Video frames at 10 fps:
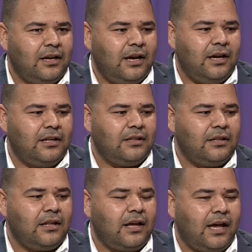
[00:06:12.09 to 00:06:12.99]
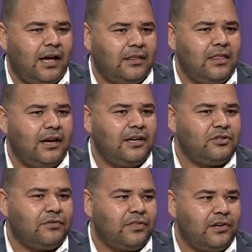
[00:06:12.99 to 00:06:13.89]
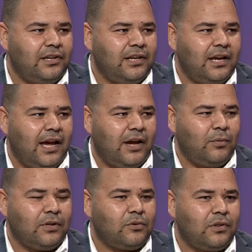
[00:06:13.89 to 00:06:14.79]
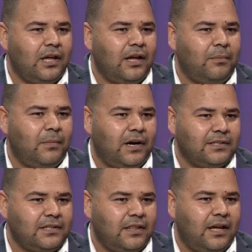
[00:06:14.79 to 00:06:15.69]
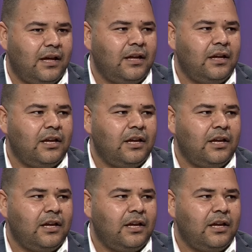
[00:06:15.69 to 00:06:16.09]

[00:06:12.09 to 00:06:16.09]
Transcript: And at the age of three, I went to the mosque, the